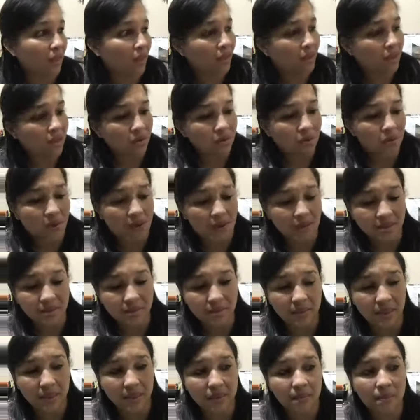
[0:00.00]
if you ask
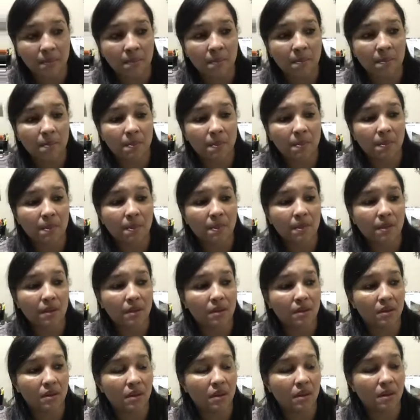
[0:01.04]
me,
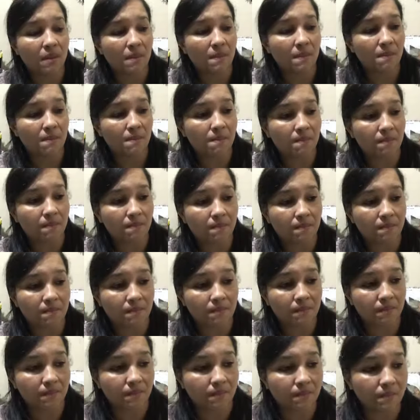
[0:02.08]
and
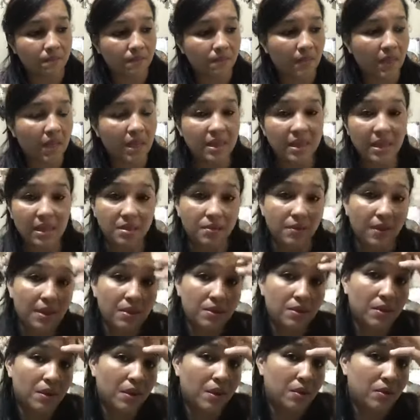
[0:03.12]
that's why
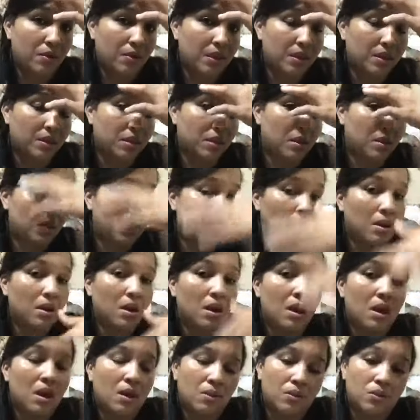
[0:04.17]
we always go,
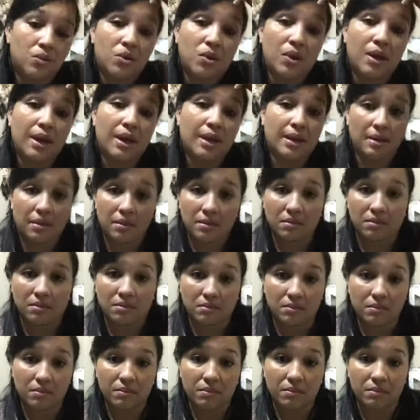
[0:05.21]
you get
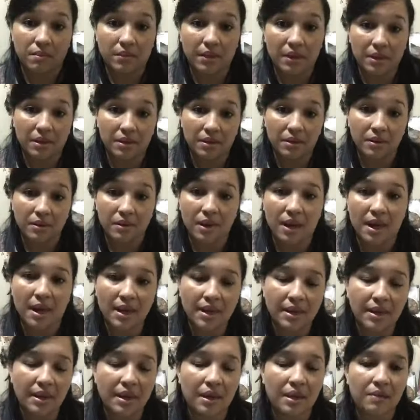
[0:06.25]
better.
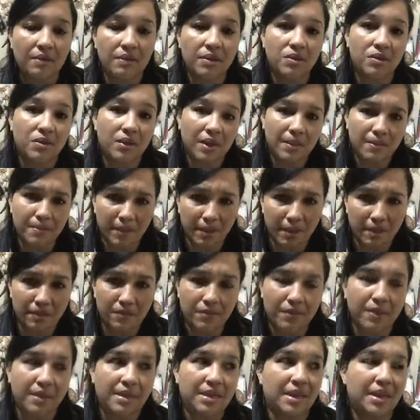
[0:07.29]
Hi, Karen. You get better
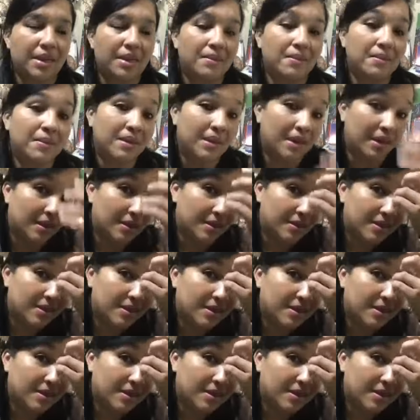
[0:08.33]
with time, yeah,